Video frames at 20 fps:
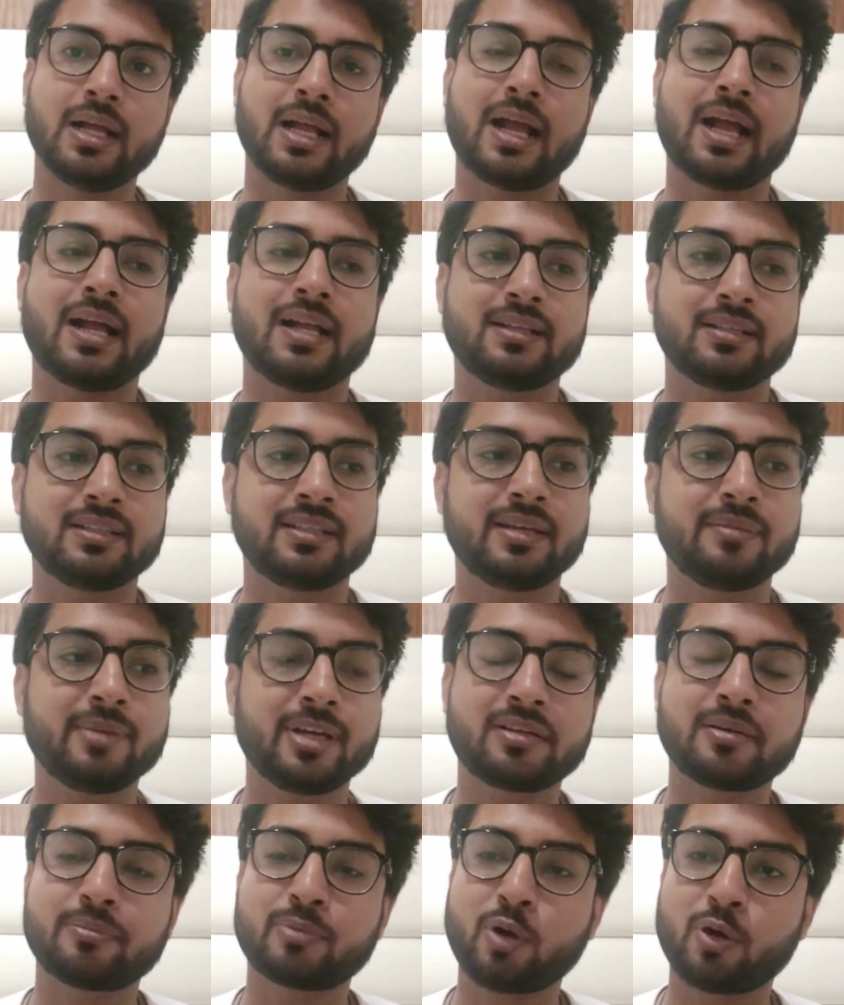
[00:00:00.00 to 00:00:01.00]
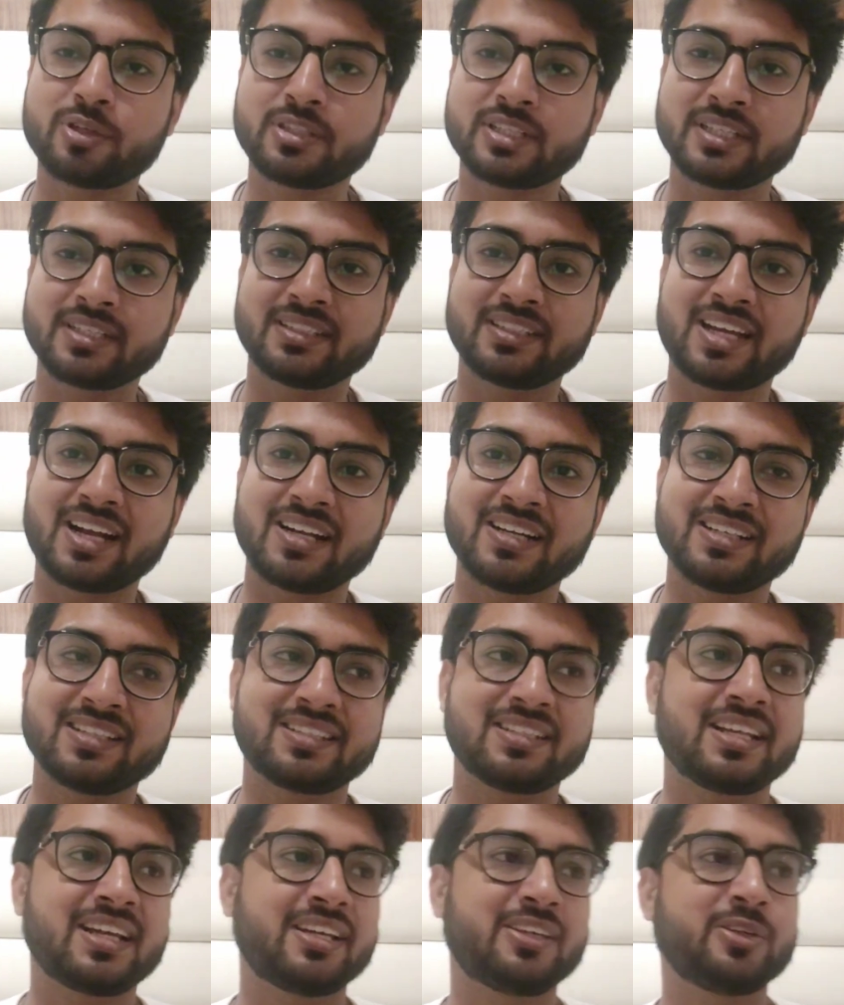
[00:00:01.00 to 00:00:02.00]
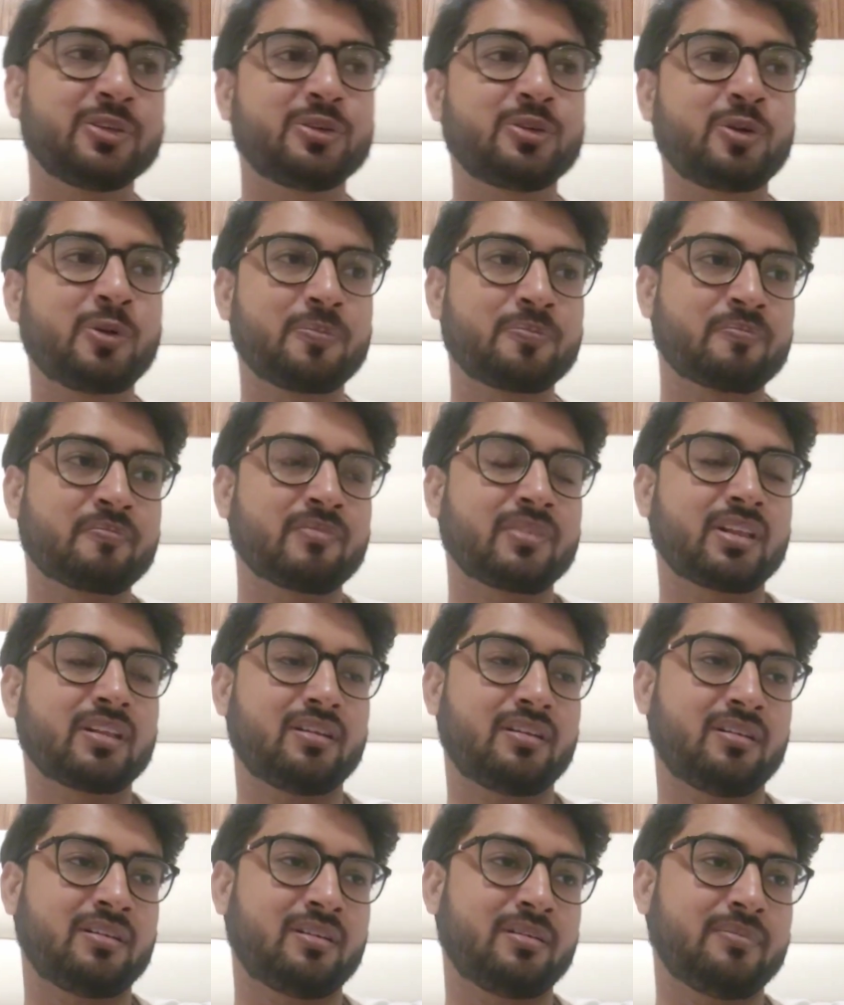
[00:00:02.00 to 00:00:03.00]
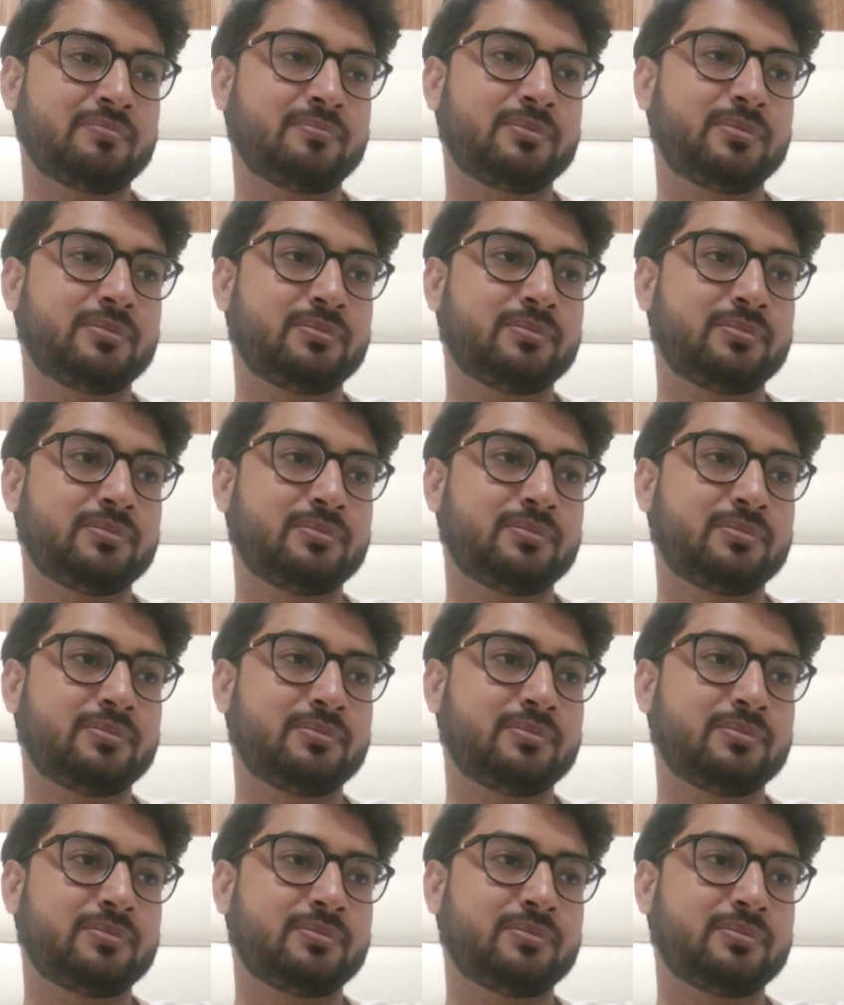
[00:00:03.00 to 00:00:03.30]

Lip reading: and they make a project that is like, you know,